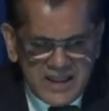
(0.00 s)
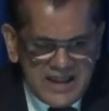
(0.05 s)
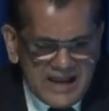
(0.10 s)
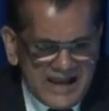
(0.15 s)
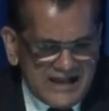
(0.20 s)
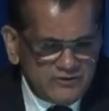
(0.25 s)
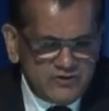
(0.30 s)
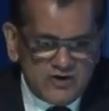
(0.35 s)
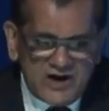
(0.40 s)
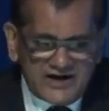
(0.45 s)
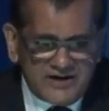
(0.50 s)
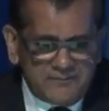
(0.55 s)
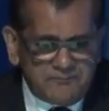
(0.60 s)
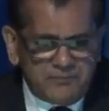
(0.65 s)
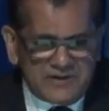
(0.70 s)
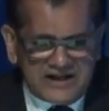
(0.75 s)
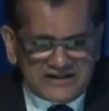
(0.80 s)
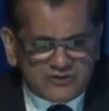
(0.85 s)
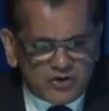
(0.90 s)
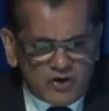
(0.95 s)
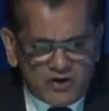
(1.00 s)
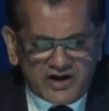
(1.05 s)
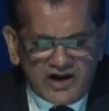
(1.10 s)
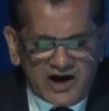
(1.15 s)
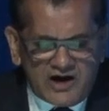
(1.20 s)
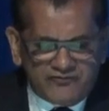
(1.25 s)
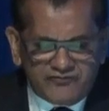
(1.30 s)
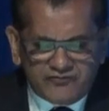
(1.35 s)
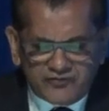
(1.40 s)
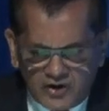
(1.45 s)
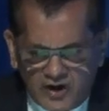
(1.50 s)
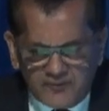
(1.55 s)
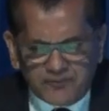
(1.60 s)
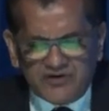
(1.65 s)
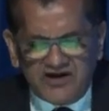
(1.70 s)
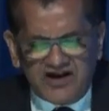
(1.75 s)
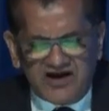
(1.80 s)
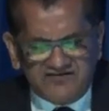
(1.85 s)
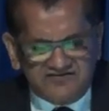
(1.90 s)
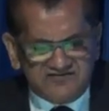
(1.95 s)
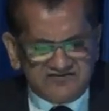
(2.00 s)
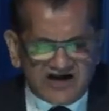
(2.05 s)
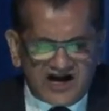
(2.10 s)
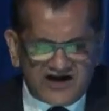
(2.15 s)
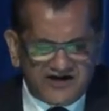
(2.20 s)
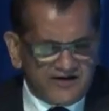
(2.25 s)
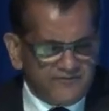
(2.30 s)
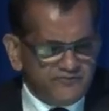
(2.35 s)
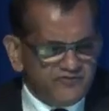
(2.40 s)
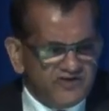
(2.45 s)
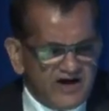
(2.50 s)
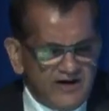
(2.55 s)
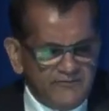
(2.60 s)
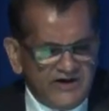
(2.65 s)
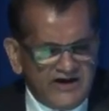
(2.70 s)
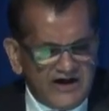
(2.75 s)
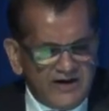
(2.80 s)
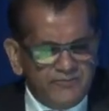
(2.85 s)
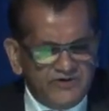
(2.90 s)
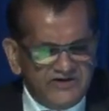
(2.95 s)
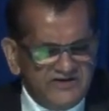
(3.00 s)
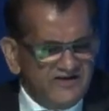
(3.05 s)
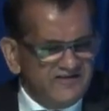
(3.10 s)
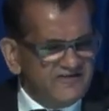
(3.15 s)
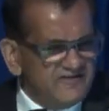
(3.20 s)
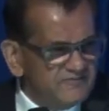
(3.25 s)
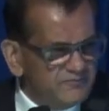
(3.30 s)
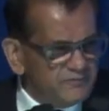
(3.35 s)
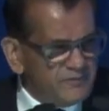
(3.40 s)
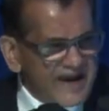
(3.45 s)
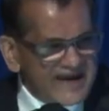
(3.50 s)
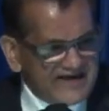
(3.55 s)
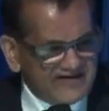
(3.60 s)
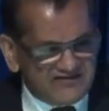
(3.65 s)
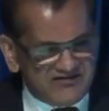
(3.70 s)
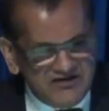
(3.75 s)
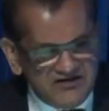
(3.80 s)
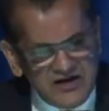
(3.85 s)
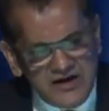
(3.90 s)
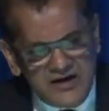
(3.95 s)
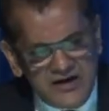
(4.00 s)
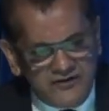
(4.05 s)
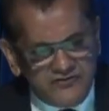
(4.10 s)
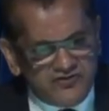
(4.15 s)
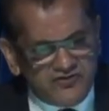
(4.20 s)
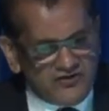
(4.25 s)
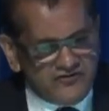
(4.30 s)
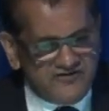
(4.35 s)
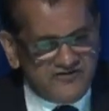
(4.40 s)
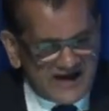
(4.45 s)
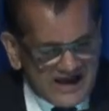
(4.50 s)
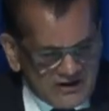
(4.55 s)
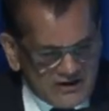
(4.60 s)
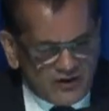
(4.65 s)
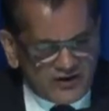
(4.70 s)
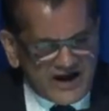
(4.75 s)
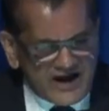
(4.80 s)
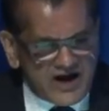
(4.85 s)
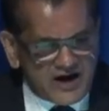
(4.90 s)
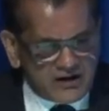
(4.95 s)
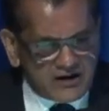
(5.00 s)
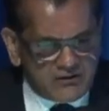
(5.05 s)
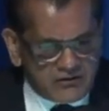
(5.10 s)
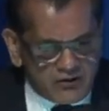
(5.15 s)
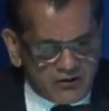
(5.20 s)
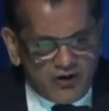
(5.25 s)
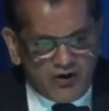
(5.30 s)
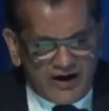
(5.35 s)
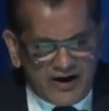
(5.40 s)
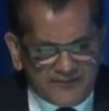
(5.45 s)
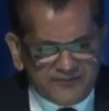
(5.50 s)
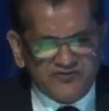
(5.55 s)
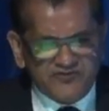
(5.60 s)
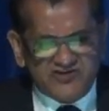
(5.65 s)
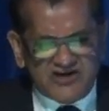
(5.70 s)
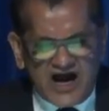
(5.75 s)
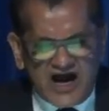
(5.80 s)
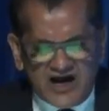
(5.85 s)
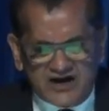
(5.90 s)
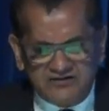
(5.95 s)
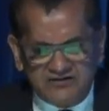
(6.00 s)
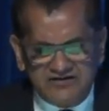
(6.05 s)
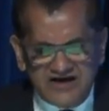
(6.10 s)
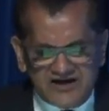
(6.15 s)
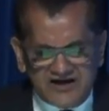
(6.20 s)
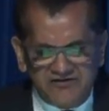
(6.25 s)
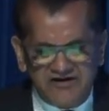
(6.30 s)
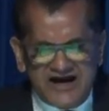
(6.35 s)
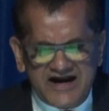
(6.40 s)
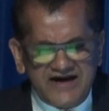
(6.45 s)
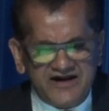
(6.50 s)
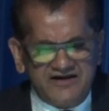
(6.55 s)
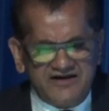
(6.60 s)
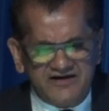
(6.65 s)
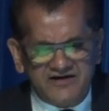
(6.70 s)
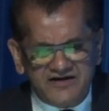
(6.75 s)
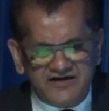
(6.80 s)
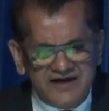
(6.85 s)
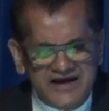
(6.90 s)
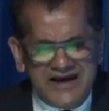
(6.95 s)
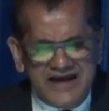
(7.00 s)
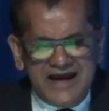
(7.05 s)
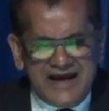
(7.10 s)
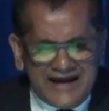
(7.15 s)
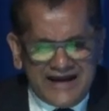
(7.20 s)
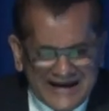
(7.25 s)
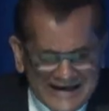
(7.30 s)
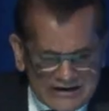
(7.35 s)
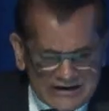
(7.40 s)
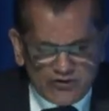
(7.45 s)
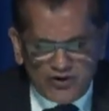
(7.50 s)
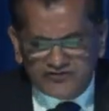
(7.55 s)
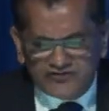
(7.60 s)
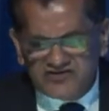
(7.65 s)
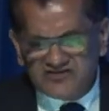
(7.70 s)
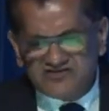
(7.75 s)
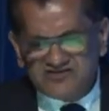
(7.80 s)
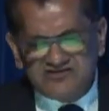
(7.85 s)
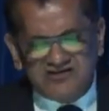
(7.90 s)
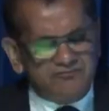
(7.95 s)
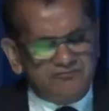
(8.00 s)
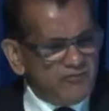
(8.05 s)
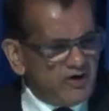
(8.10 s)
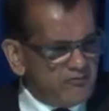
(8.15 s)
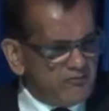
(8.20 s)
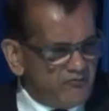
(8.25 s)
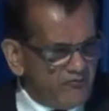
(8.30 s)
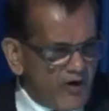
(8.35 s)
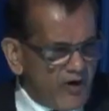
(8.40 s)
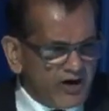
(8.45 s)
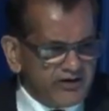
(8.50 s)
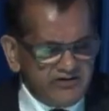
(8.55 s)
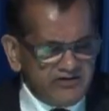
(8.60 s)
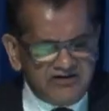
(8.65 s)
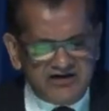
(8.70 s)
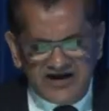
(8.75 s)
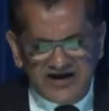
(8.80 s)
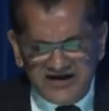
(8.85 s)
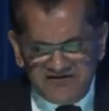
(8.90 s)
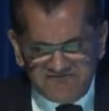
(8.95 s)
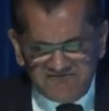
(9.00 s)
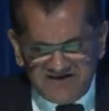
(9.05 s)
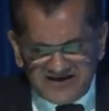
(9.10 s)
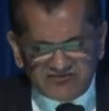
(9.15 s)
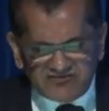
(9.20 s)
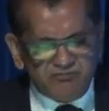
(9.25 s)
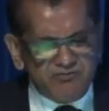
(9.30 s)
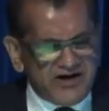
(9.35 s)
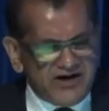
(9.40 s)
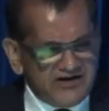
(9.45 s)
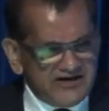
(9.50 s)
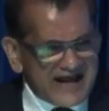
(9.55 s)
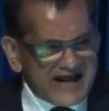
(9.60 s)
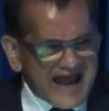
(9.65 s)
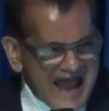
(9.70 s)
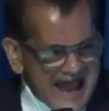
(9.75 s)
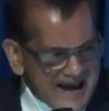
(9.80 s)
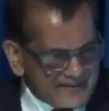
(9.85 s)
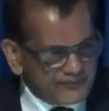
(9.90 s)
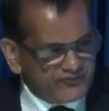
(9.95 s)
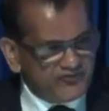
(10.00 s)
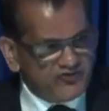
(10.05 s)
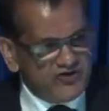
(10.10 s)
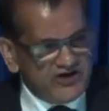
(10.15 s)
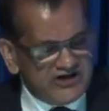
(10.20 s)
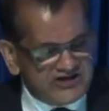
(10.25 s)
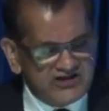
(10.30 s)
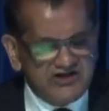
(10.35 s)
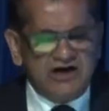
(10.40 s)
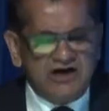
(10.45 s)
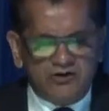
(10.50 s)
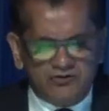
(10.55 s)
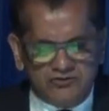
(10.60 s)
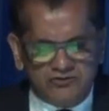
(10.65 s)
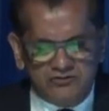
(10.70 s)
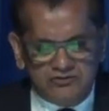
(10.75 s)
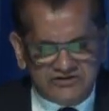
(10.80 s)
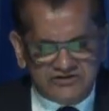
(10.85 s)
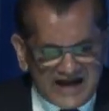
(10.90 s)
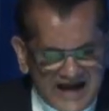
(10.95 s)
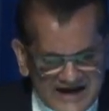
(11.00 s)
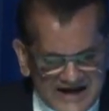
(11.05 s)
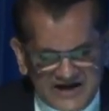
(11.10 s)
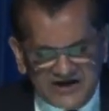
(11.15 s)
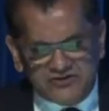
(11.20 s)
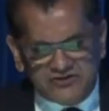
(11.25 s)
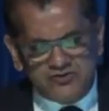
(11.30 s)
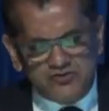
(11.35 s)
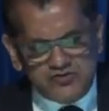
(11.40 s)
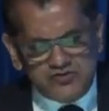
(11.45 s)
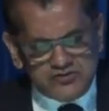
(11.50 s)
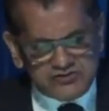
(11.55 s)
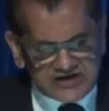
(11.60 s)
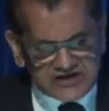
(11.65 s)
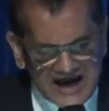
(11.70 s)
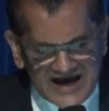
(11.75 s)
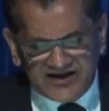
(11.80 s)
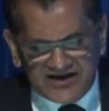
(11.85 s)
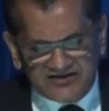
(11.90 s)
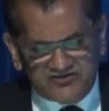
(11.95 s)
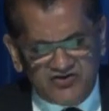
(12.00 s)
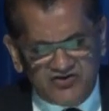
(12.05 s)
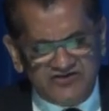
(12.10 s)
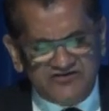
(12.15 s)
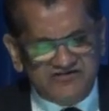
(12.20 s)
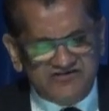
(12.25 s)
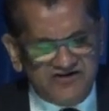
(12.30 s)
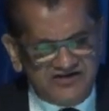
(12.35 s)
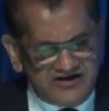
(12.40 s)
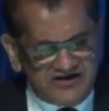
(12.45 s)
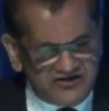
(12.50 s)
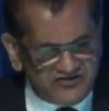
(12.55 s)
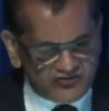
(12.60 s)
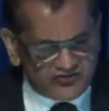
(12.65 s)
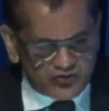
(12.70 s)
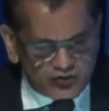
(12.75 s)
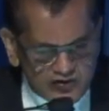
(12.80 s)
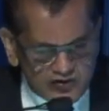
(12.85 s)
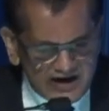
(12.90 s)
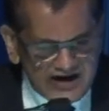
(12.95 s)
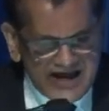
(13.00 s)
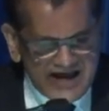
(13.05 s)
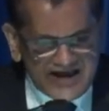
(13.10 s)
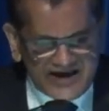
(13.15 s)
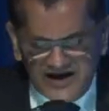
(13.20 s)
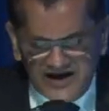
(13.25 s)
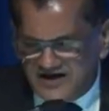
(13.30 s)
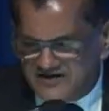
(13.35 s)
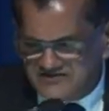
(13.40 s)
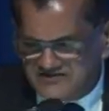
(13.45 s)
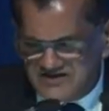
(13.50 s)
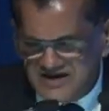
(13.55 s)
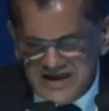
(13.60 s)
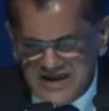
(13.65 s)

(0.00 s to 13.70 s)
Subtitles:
And you had a plethora of top-class startups coming up in this space. So Zerodha, Grow, Upstart, they created an ecosystem of modern investment apps reaching out to Tier 2, Tier 3 cities, rural areas.